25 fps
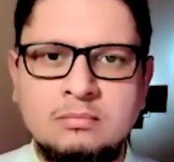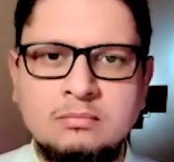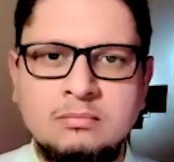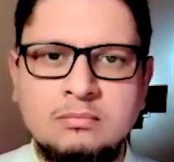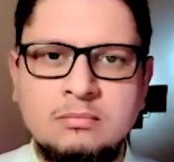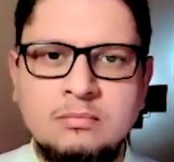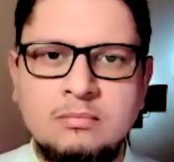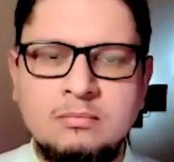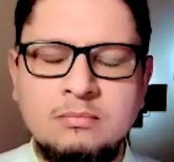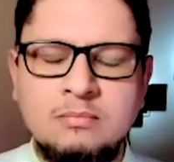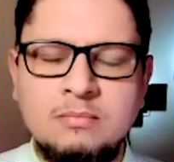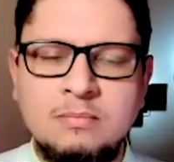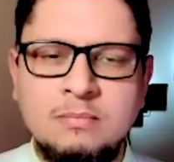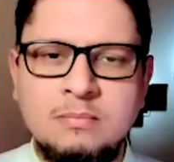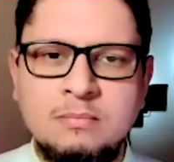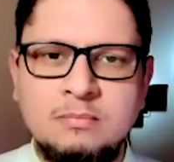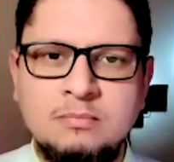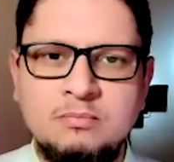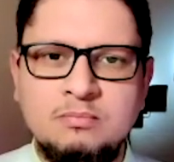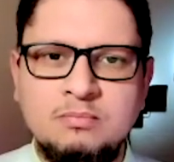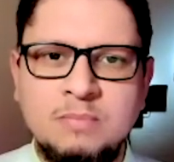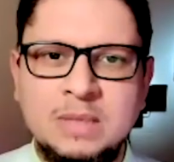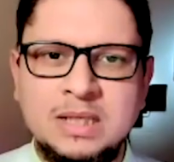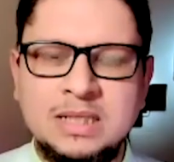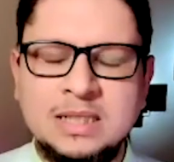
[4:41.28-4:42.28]

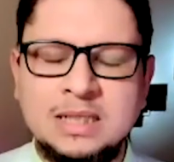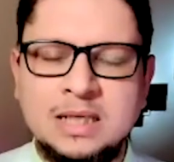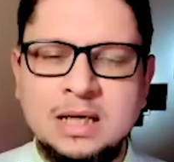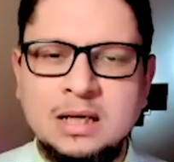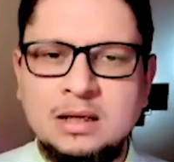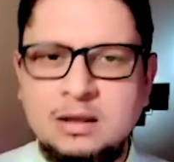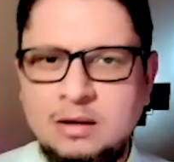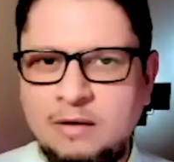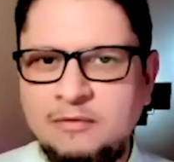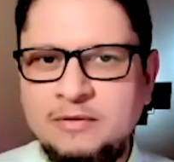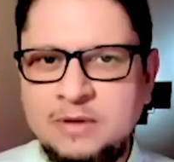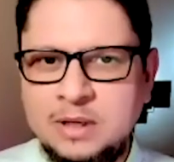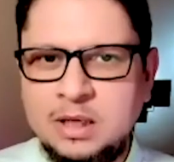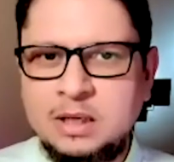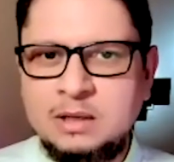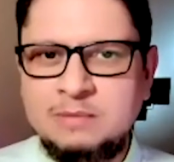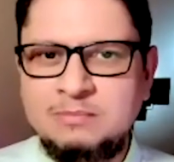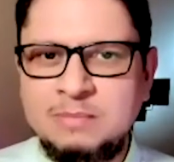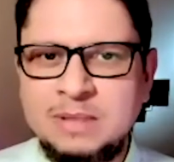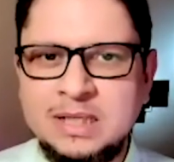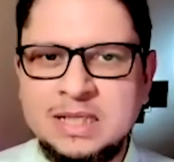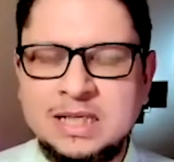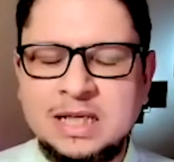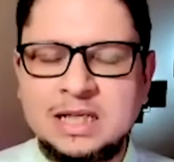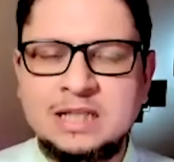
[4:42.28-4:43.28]

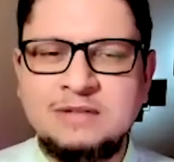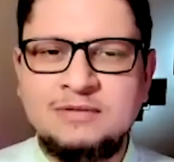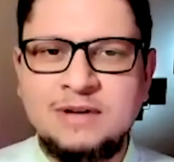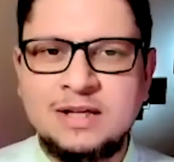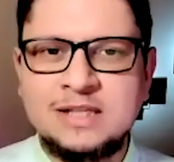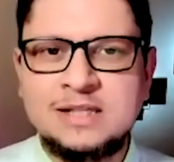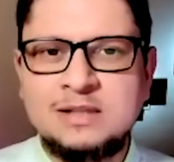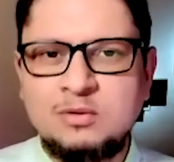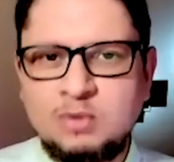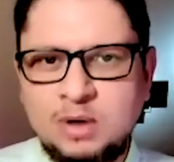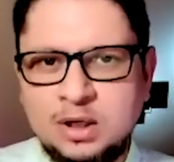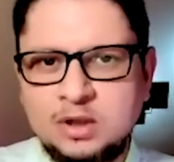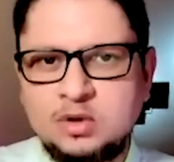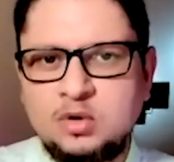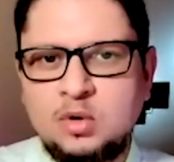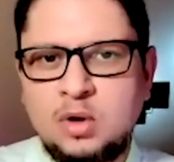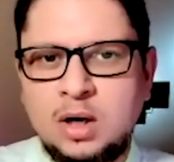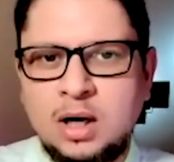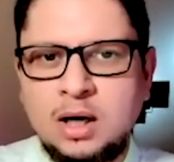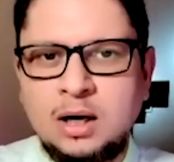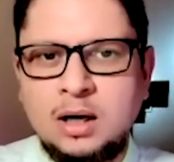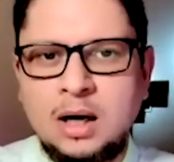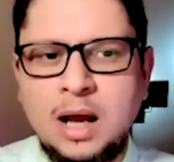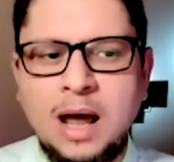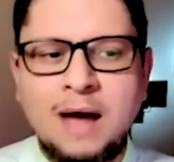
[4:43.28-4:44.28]
medical devices where you
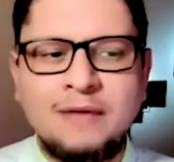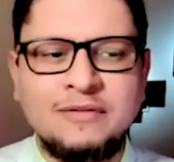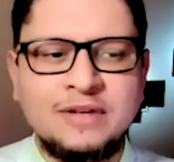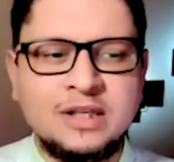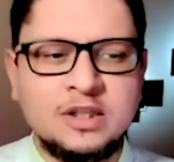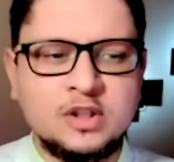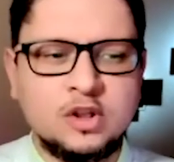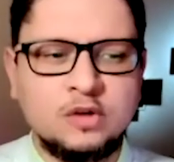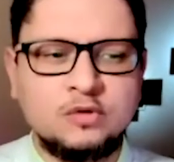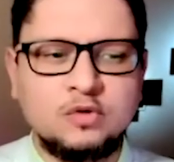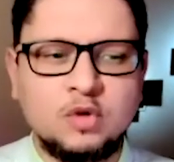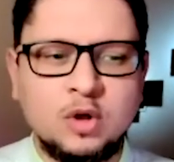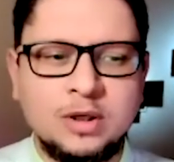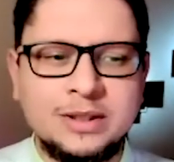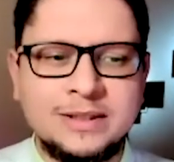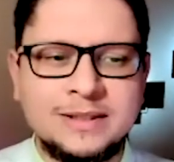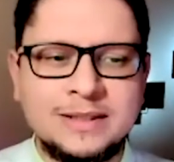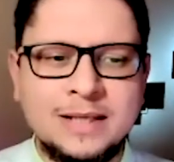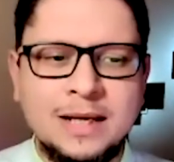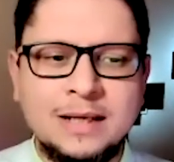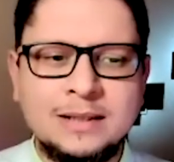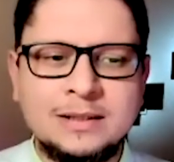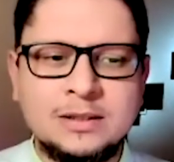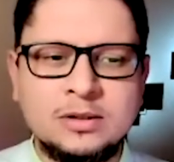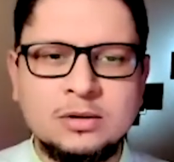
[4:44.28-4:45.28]
are having a software
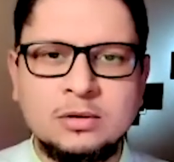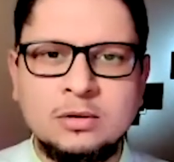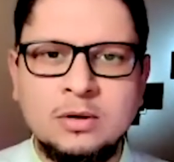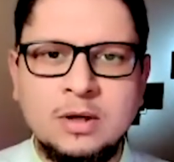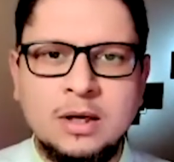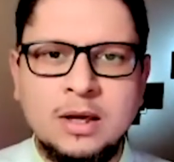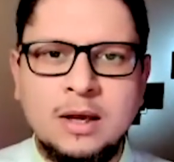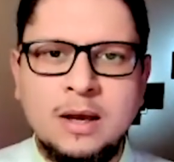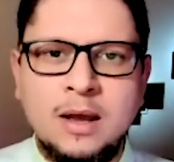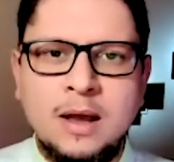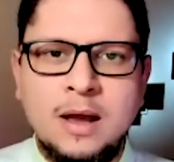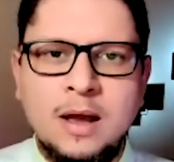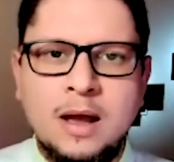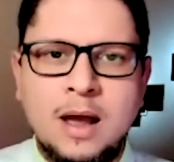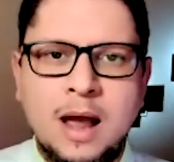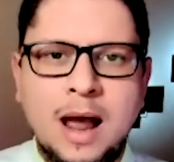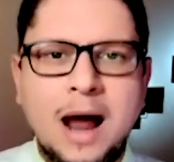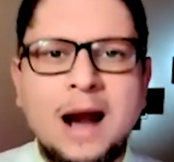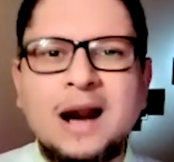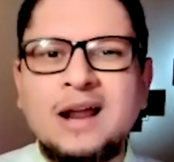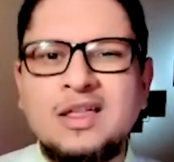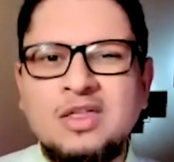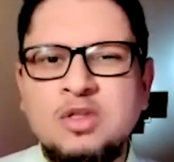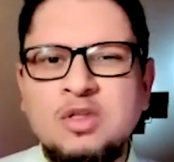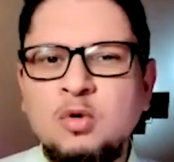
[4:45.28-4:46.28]
inside. So
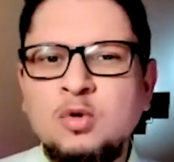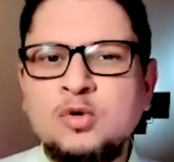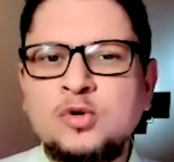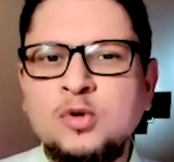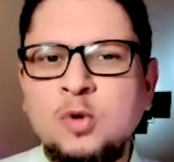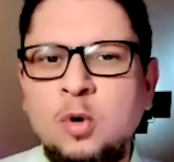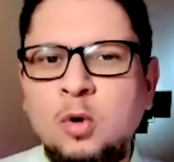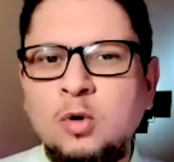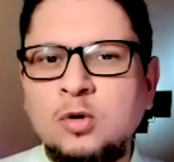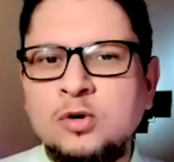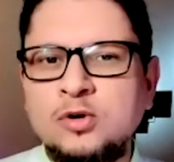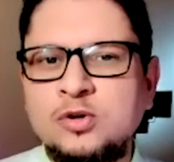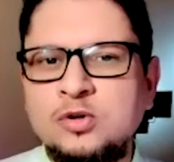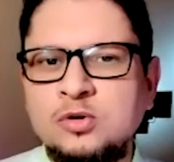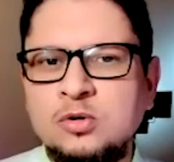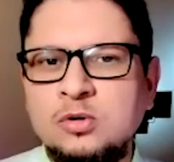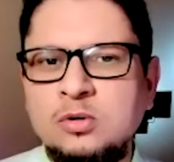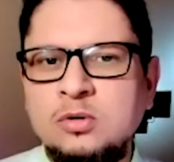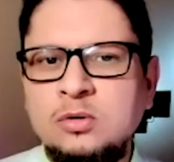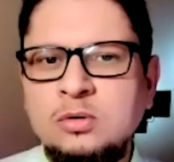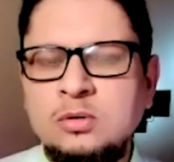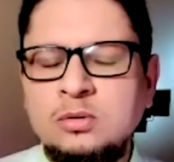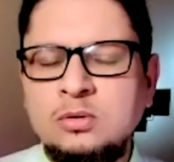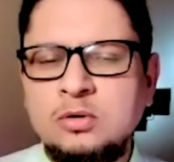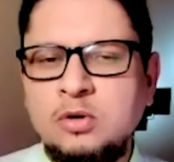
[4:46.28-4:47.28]
are those
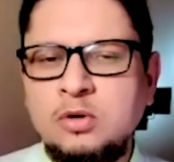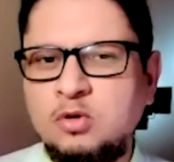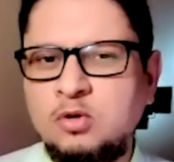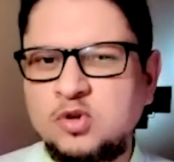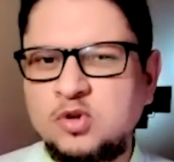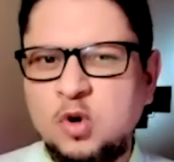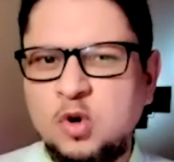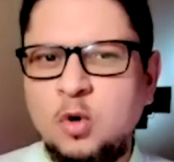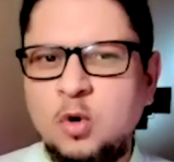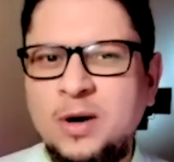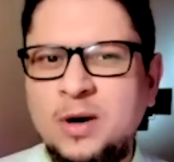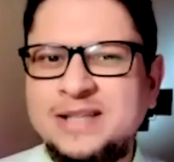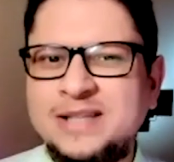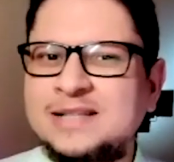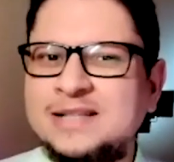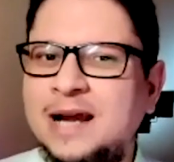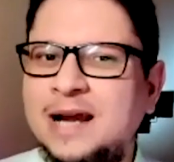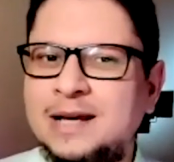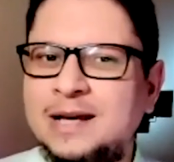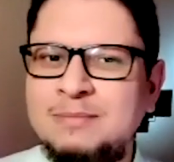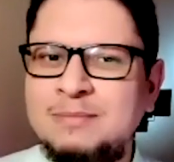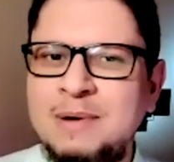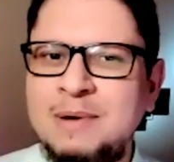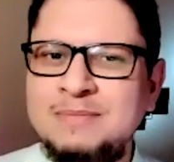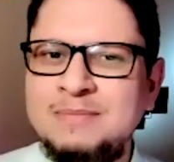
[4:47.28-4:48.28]
also those OS,
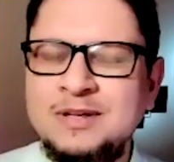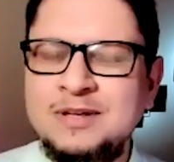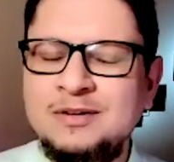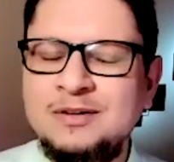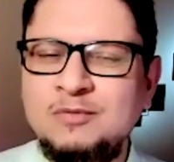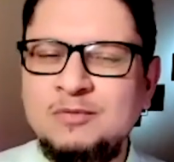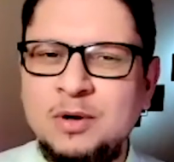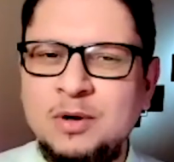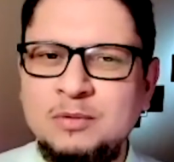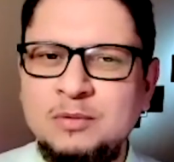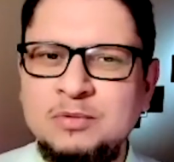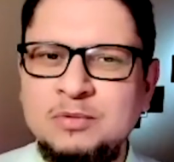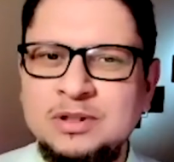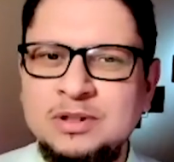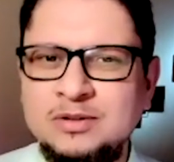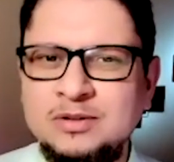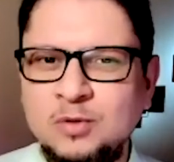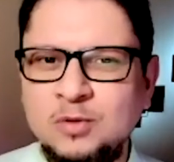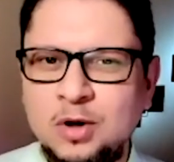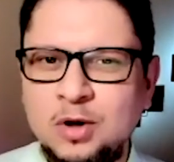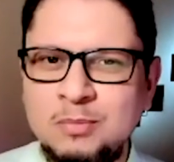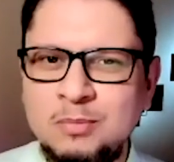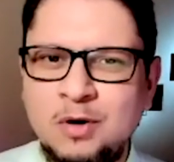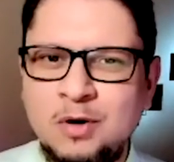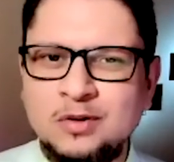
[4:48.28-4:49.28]
like maybe when we
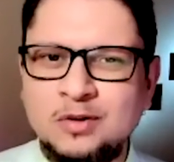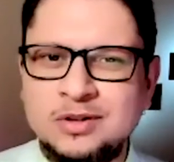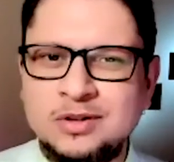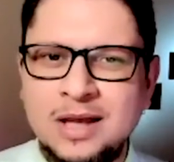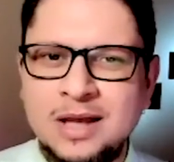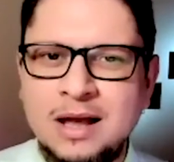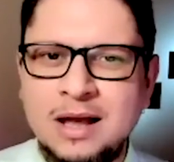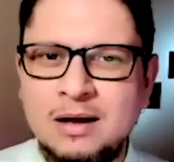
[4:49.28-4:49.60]
talk about